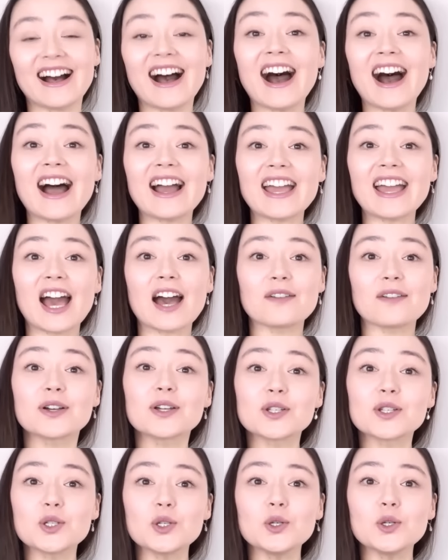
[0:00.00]
I have
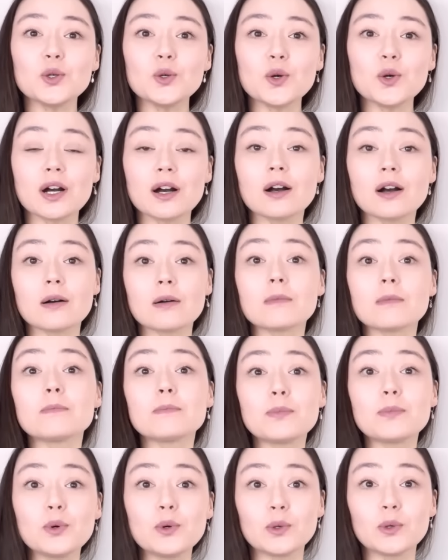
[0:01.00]
two
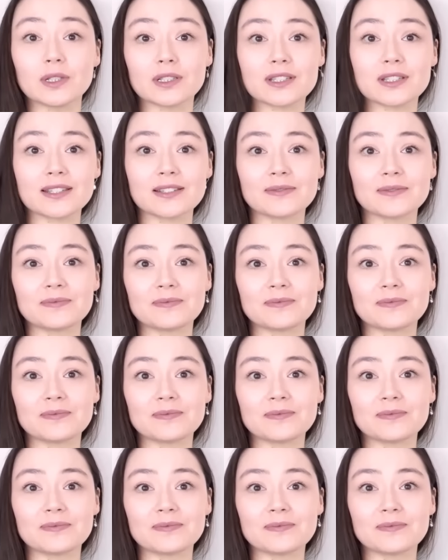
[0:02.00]
pools.